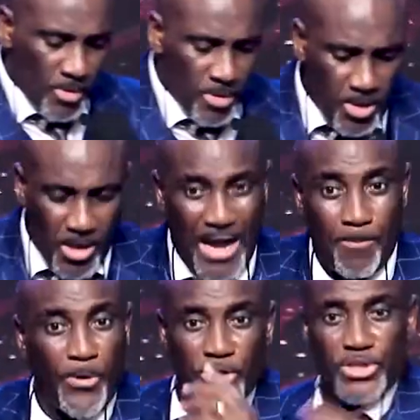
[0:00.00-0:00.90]
to pay tithe.
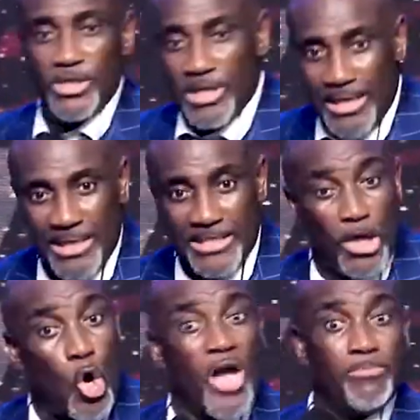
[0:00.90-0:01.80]
They don't understand it.
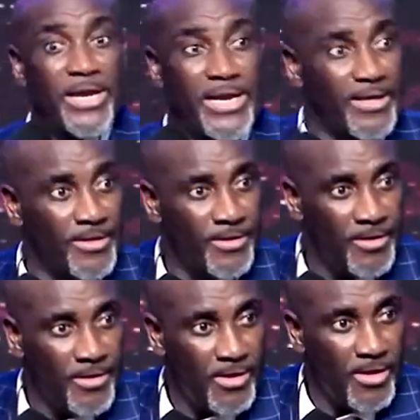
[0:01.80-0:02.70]

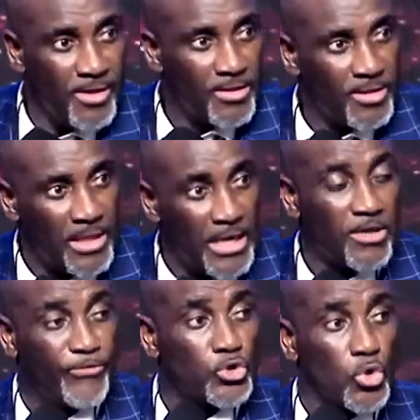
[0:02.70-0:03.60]
Those that struggle to give
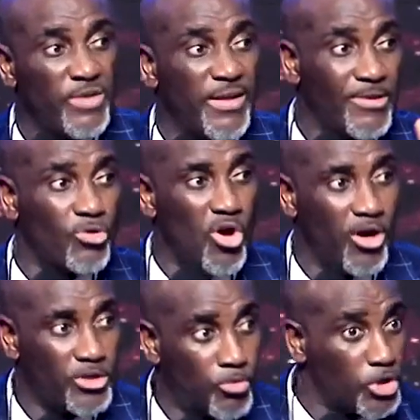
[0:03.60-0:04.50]
God their time
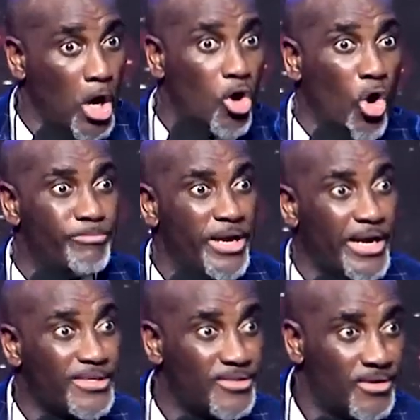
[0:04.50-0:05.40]
or their talent
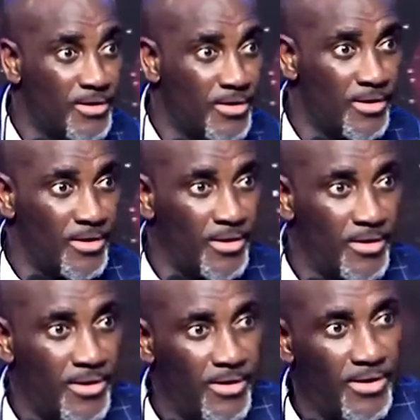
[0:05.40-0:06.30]
or their,
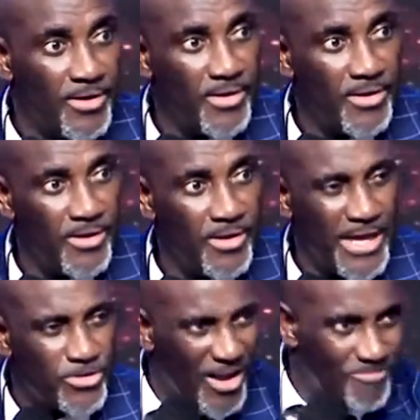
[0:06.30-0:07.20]
their
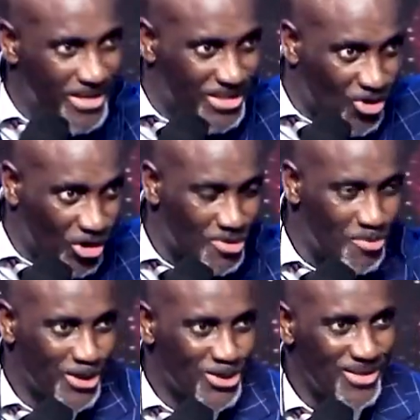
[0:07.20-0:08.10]
lives. They don't understand it.
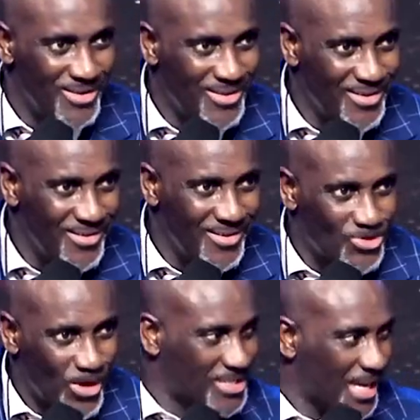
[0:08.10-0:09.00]

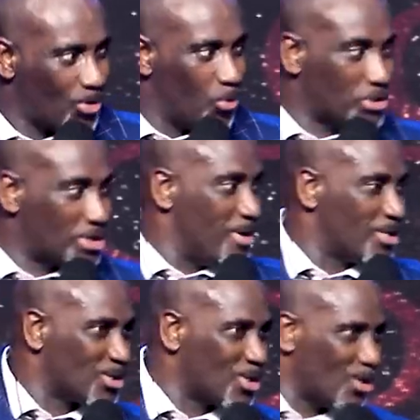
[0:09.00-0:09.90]
Because you are made in God's